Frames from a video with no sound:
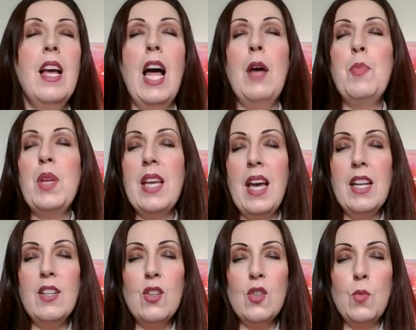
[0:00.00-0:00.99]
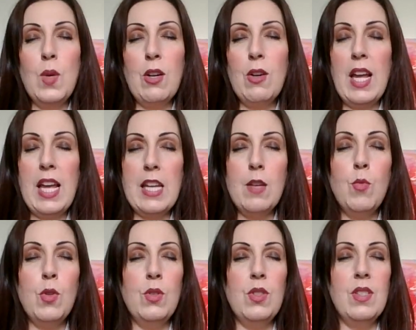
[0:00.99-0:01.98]
a piano. We are
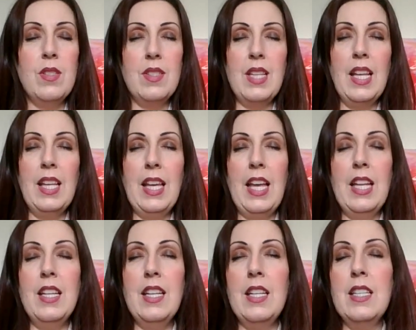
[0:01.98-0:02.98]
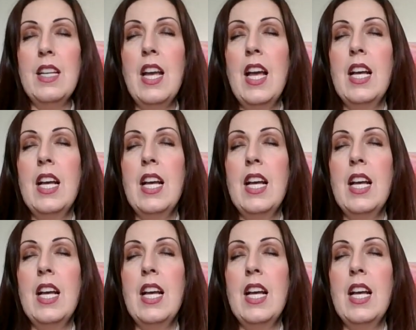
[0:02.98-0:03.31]
able to sink in and